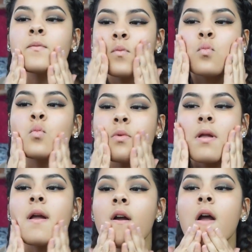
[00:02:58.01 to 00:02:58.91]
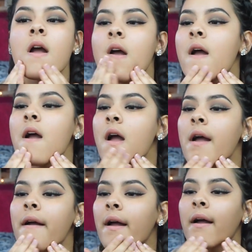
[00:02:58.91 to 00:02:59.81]
Men Post Shave
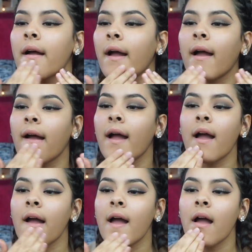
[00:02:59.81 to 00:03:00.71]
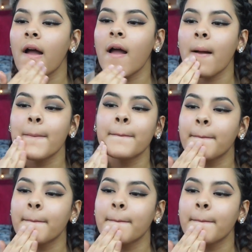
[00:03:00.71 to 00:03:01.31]
Balm. When I purchased this, I